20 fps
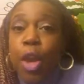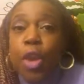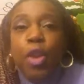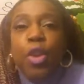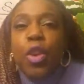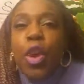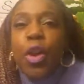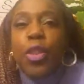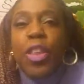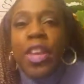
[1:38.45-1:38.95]

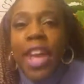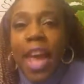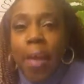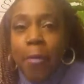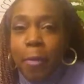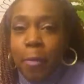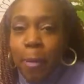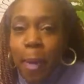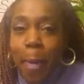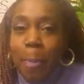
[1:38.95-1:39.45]
You know, the
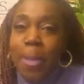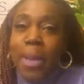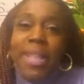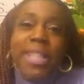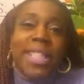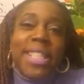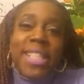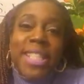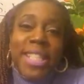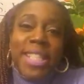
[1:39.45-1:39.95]
name of my
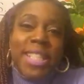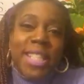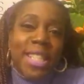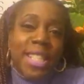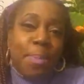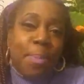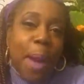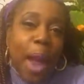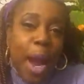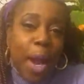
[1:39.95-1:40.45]
business is
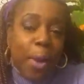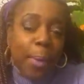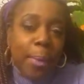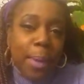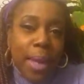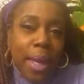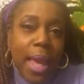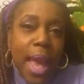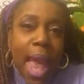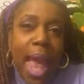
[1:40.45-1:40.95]
Inspire
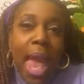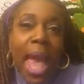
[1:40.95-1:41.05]
Me.